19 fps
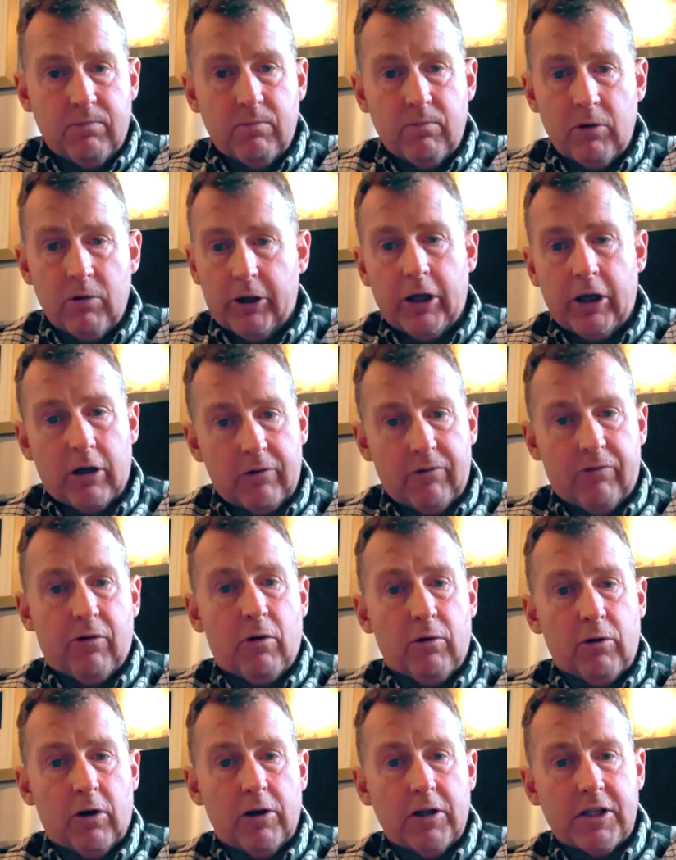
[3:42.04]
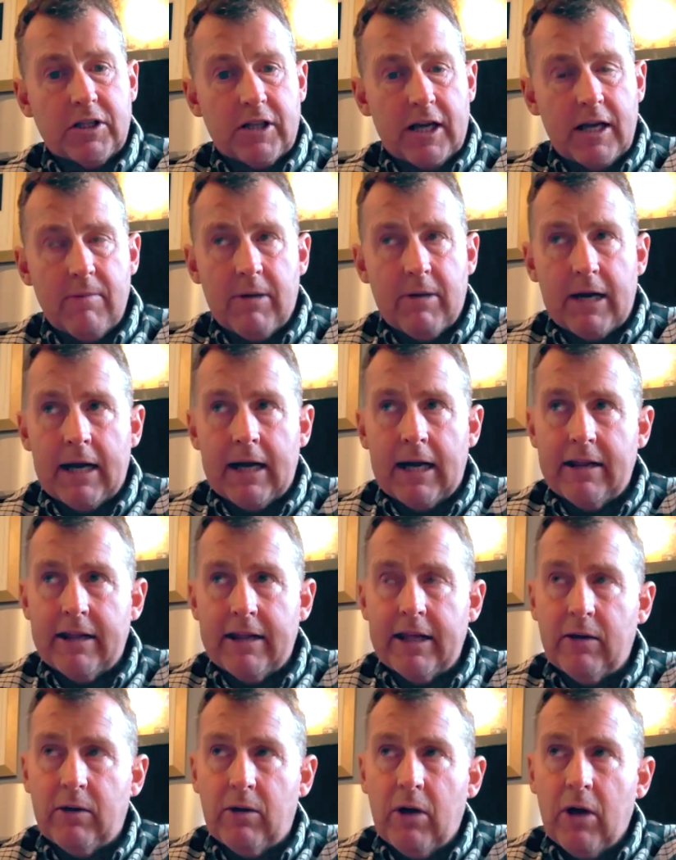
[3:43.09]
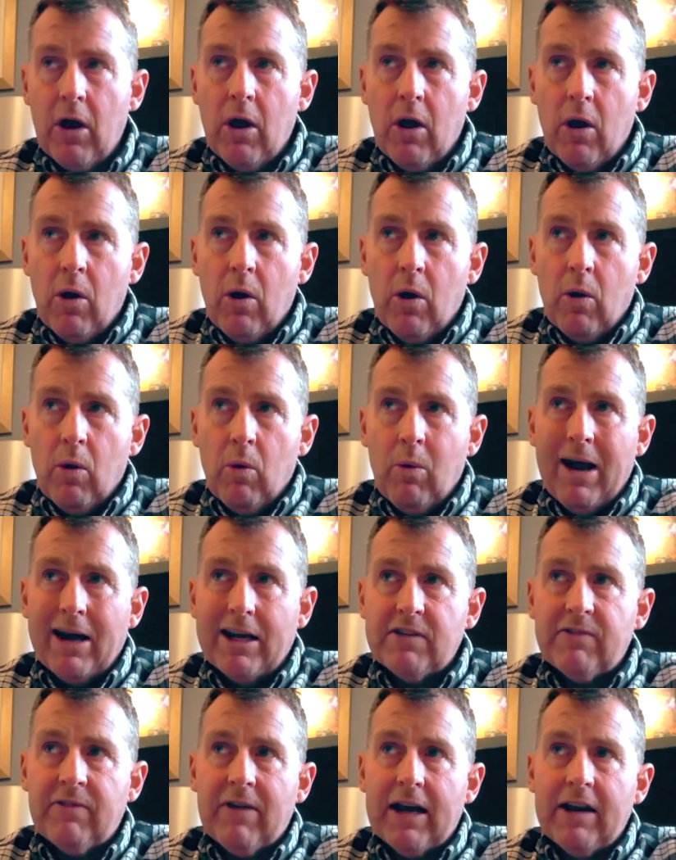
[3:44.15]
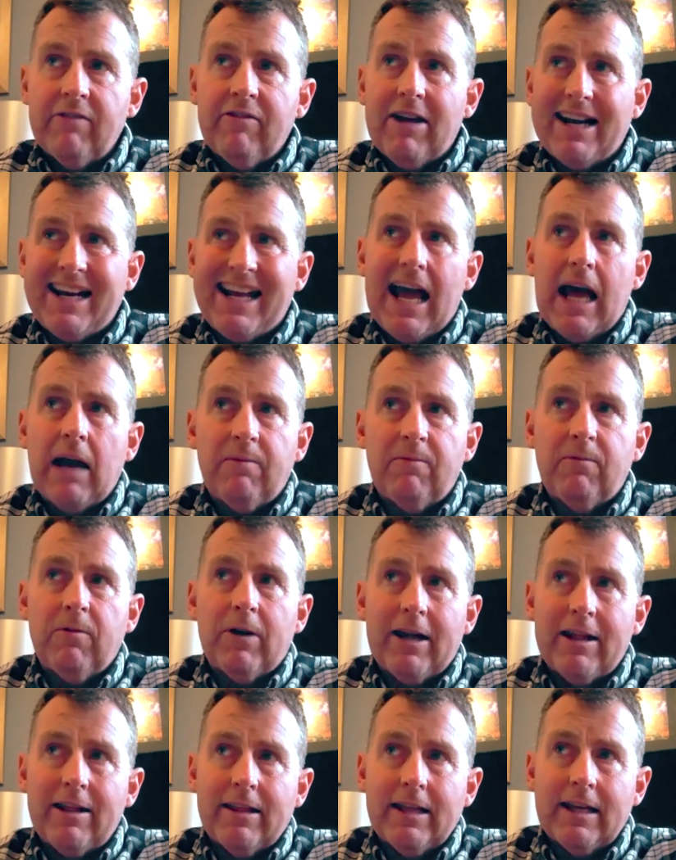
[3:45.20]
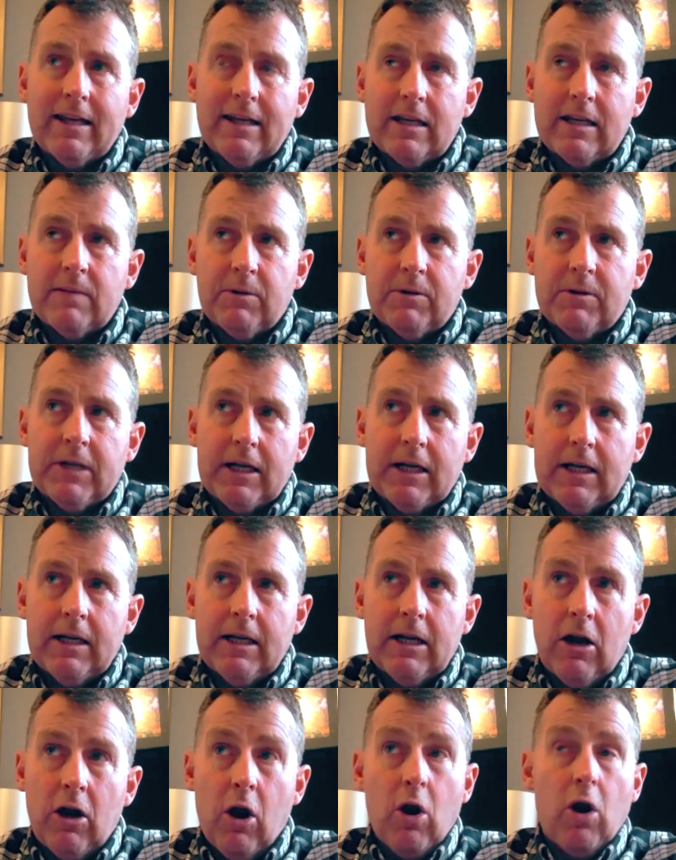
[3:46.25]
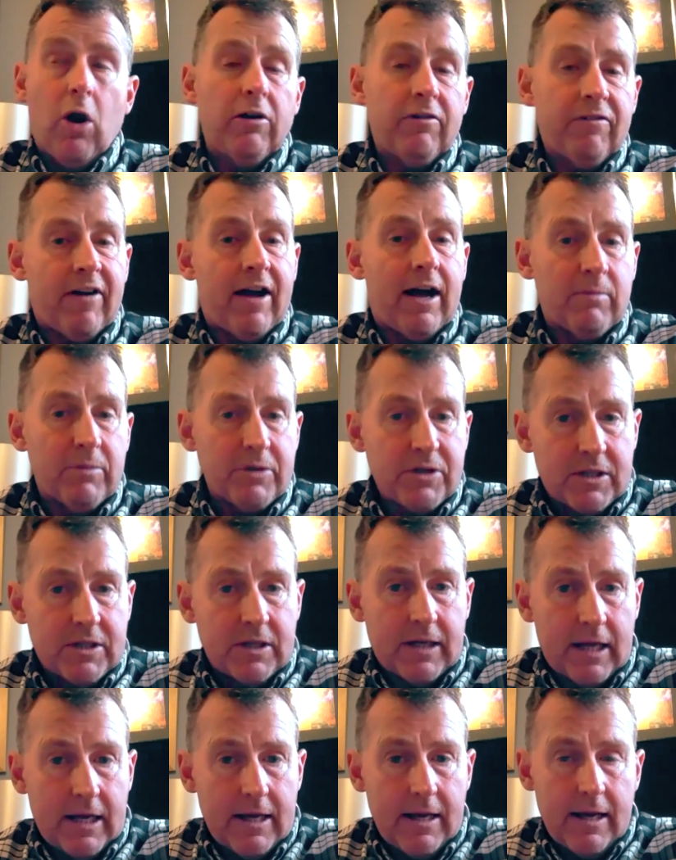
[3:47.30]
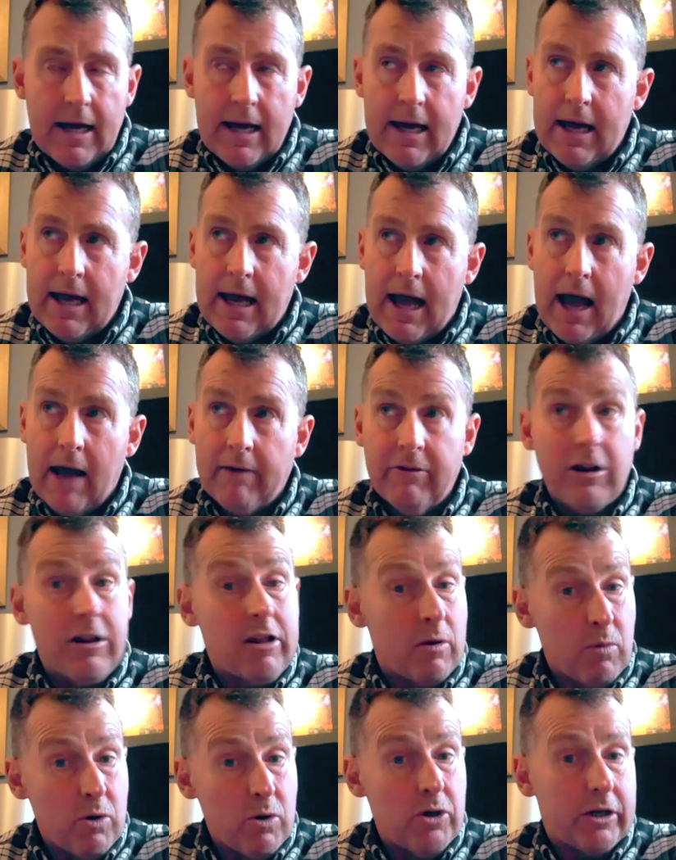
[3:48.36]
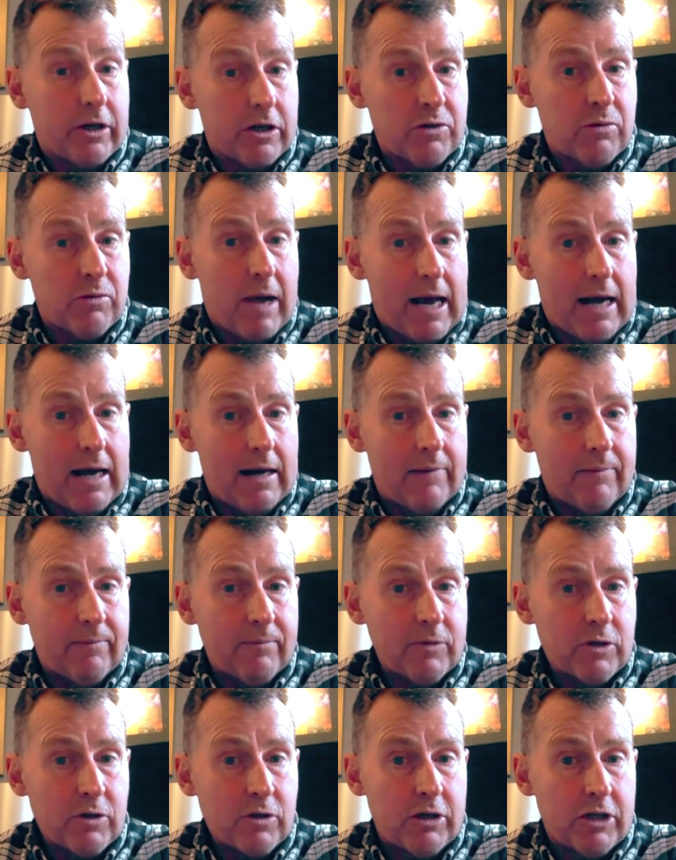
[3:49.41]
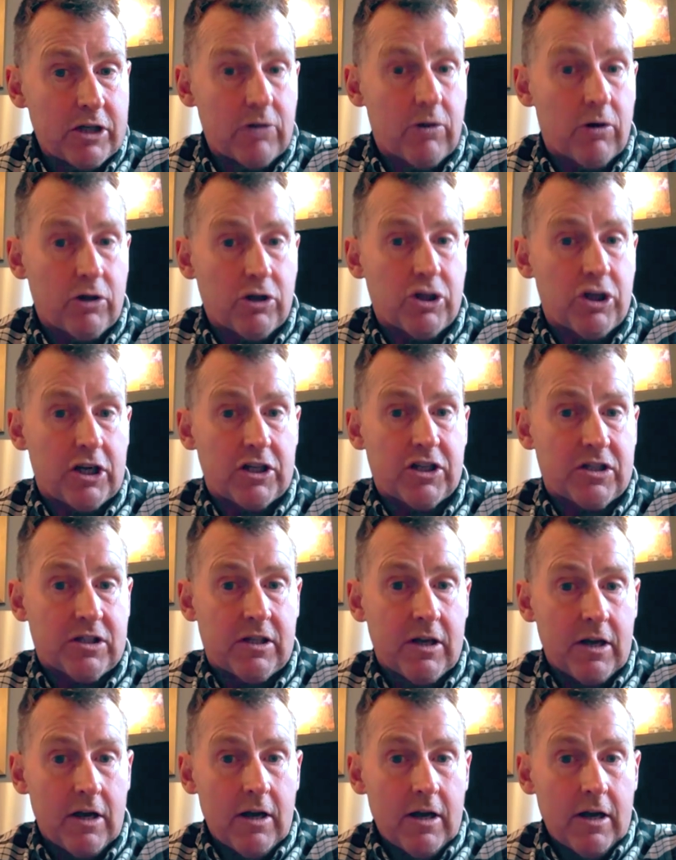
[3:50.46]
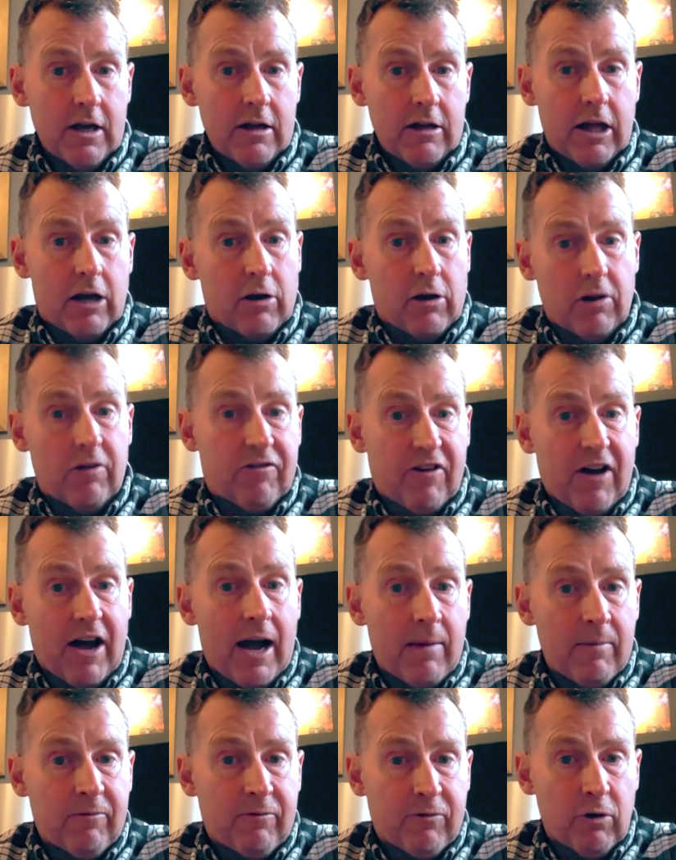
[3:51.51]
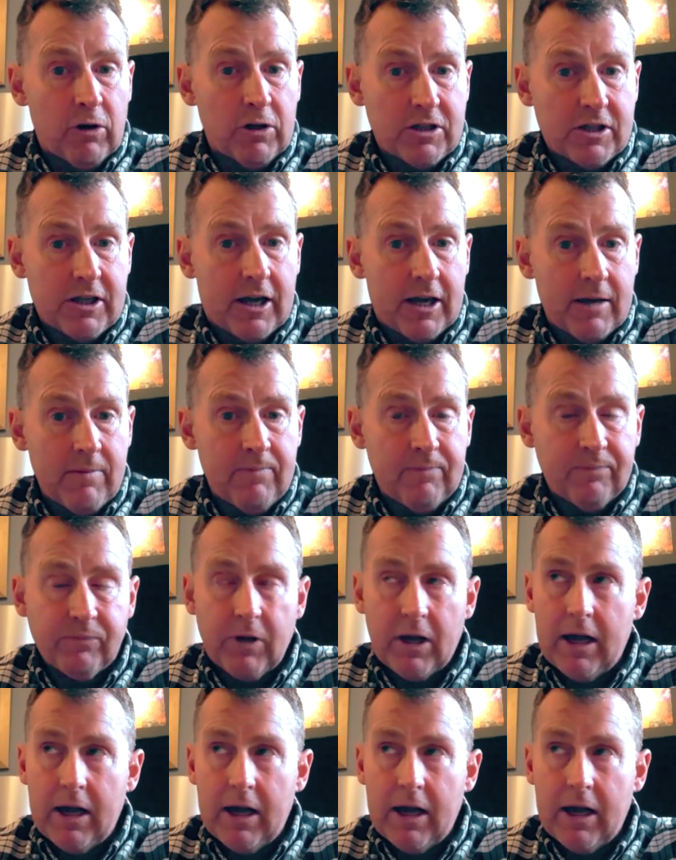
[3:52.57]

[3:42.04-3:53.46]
looking at your phone all the time. And I think where it's very, very helpful, I think, is particularly a lot of farmers today have other work as well. So it's not just they're on the farm full time,